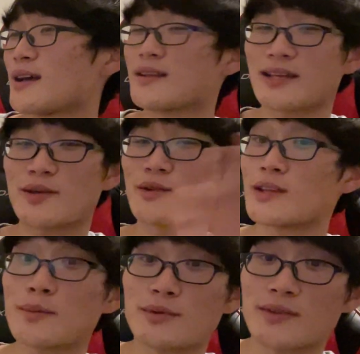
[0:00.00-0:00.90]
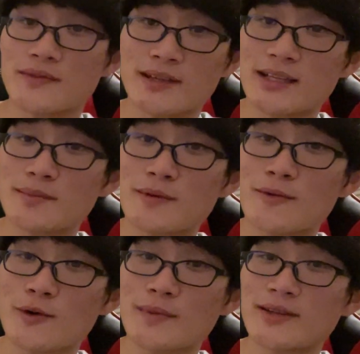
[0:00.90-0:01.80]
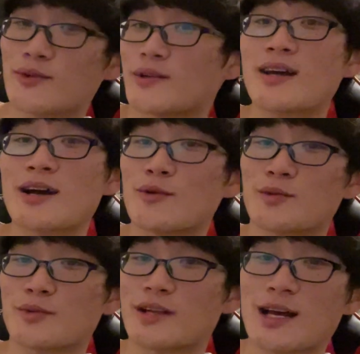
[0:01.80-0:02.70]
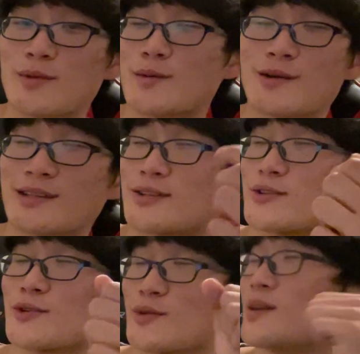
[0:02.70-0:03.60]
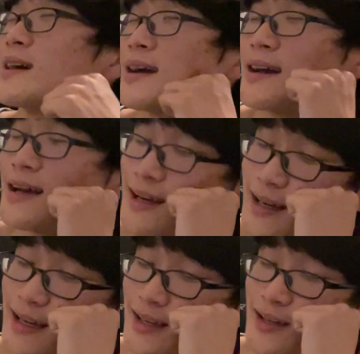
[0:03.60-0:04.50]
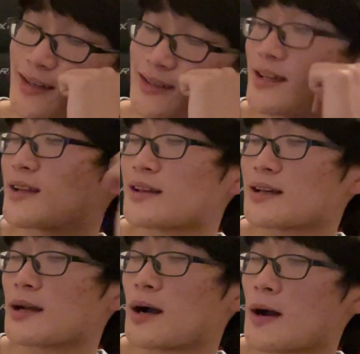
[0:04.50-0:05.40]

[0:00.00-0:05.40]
and like he was never defeated before me, so yeah, I was pretty happy about that too. And yeah, like